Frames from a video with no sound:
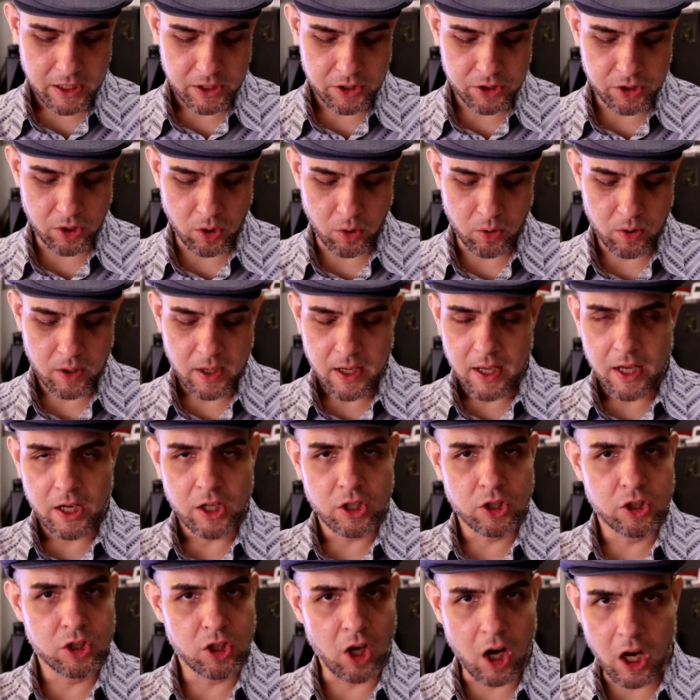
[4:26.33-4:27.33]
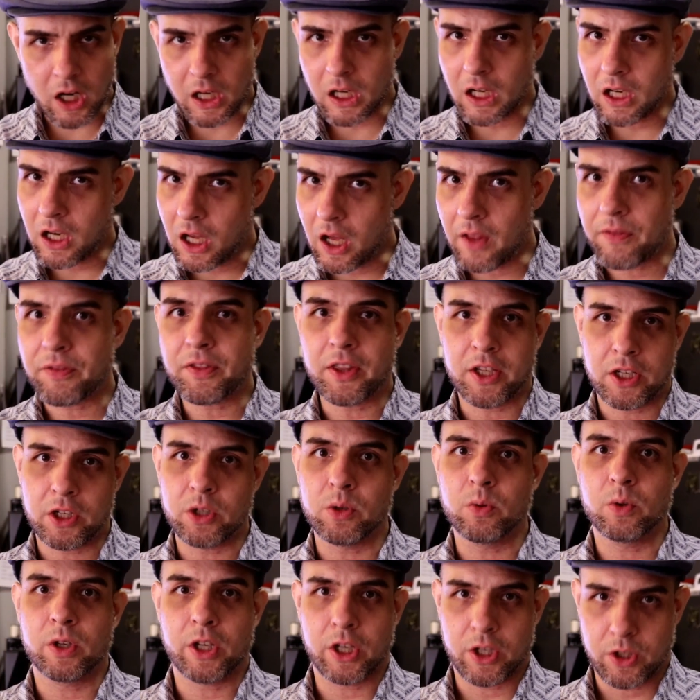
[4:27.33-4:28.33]
So not a lot that
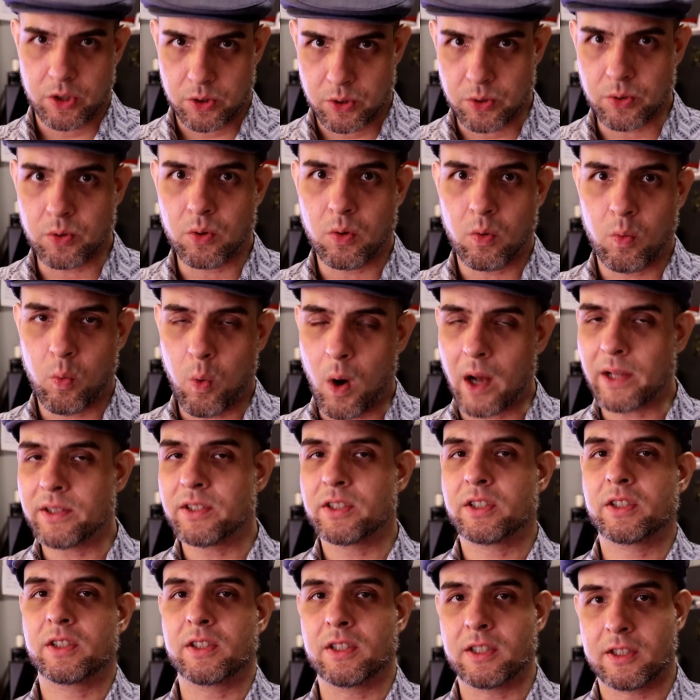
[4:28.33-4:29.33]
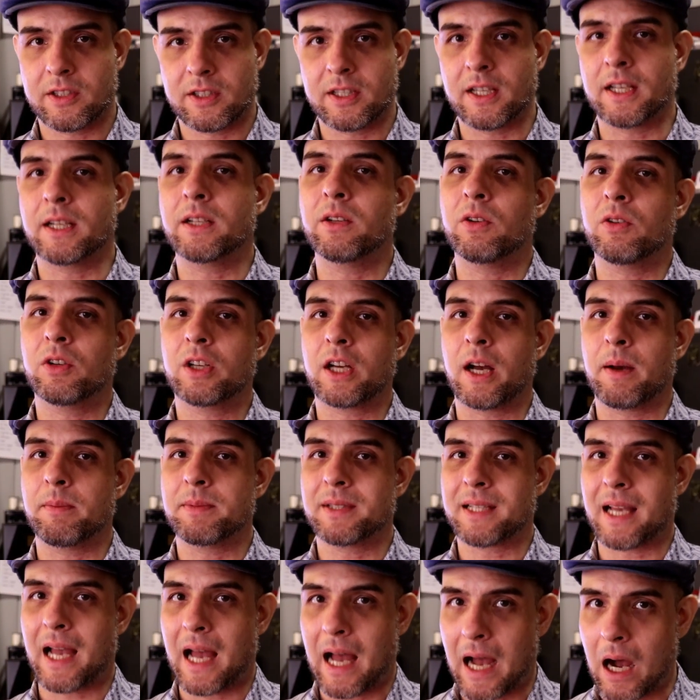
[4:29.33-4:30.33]
you can do once the signal
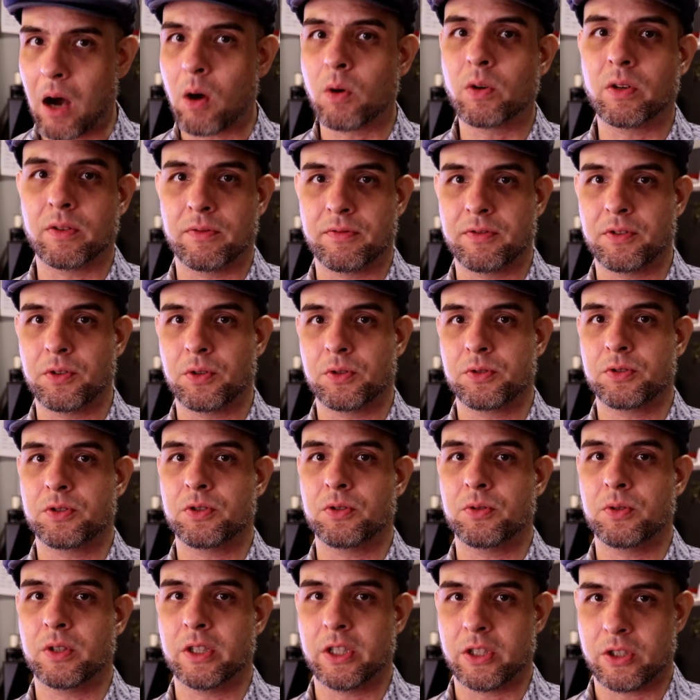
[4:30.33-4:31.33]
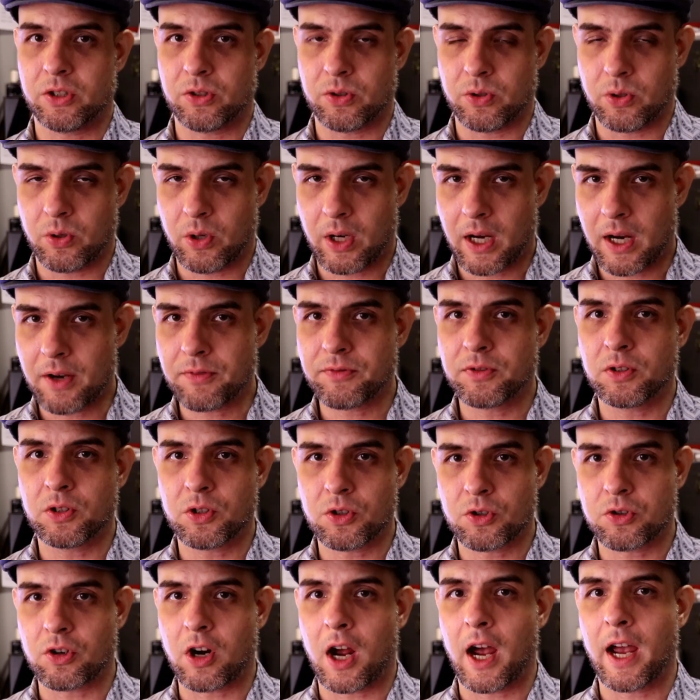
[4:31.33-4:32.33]
comes out of those units. So you have to
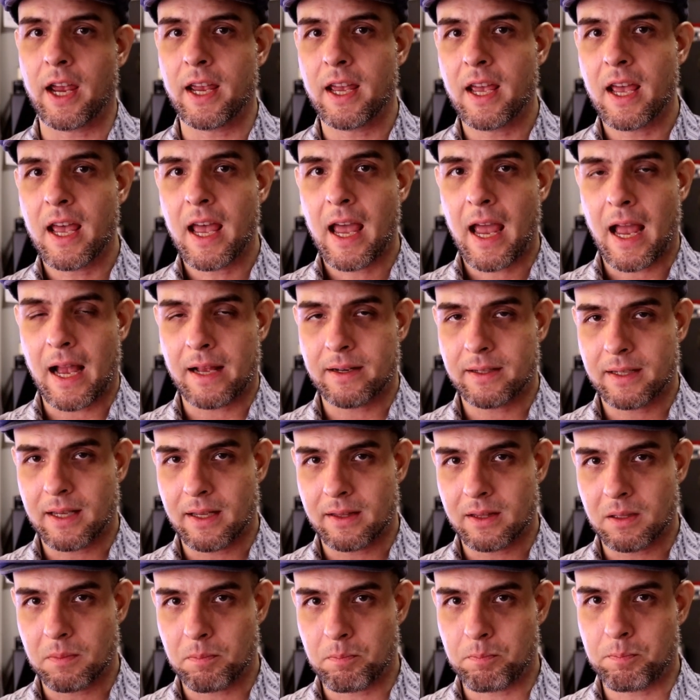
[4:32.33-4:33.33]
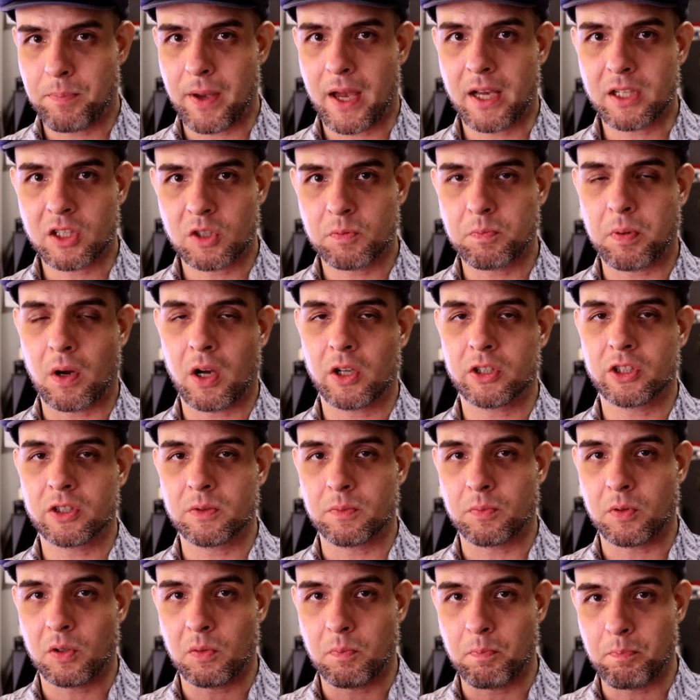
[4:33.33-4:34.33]
try and get the best
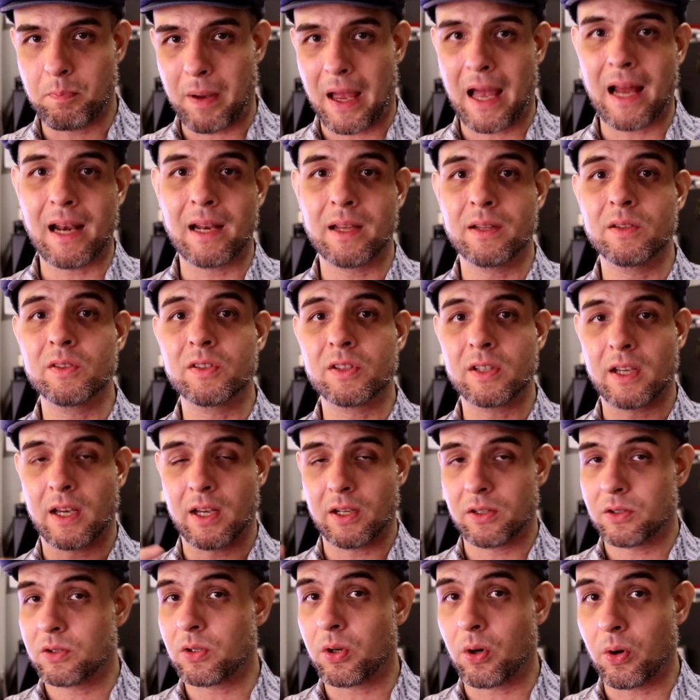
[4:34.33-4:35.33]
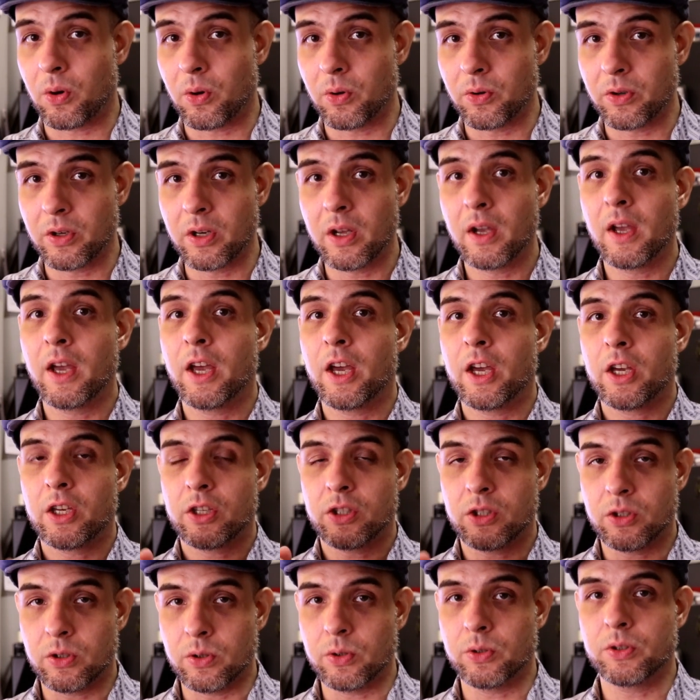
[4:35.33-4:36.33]
possible balance and tone
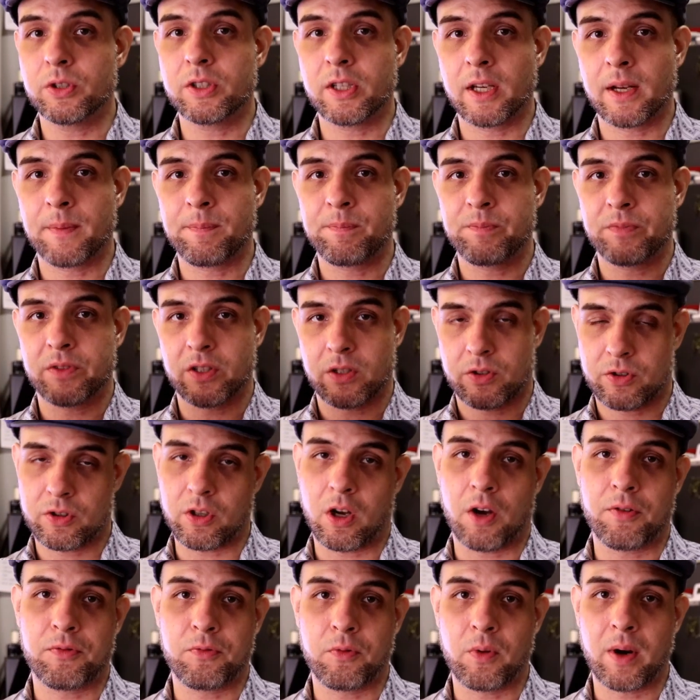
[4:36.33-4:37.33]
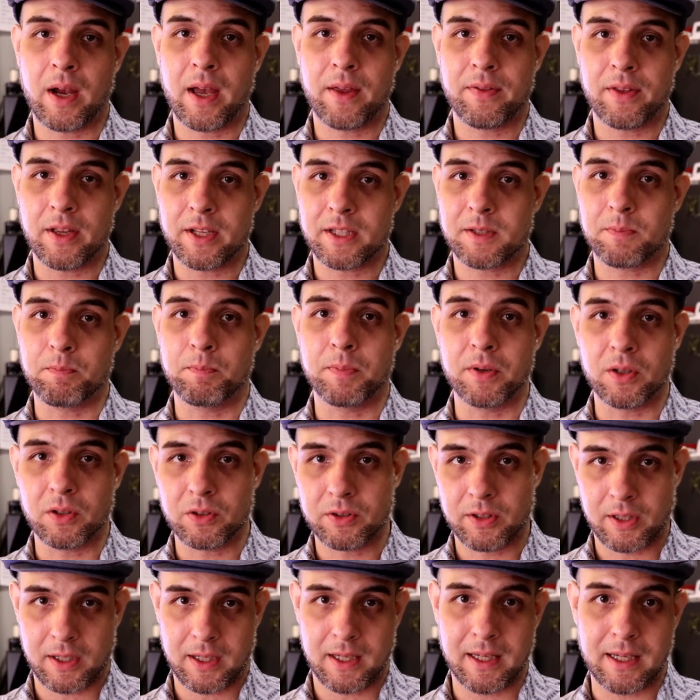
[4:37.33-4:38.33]
using the software that's
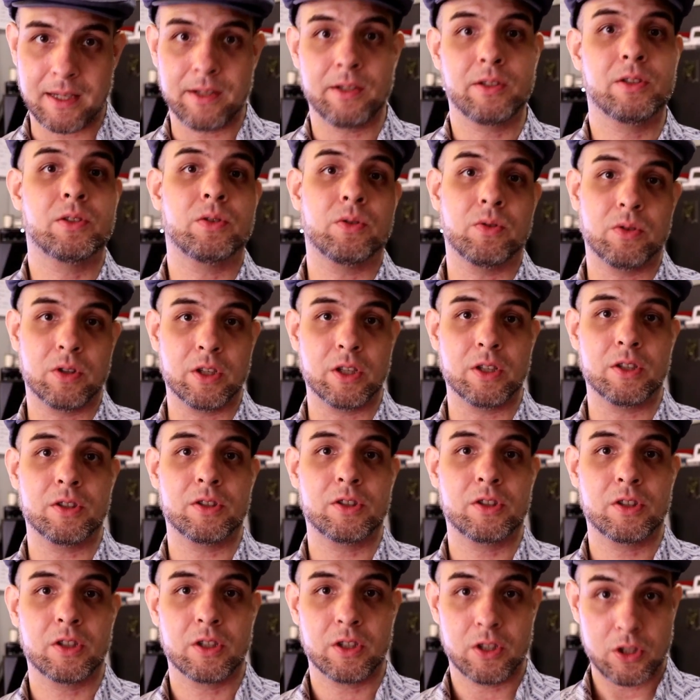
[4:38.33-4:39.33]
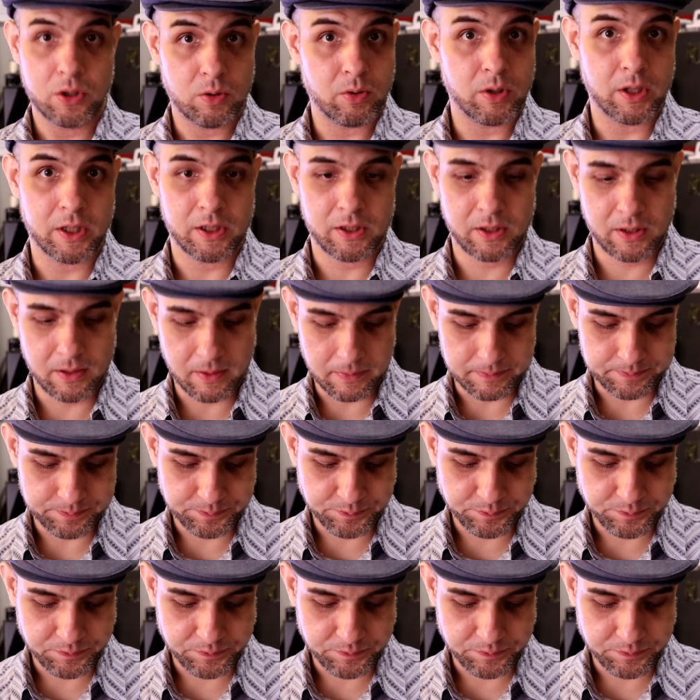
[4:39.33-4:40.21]
built into these units.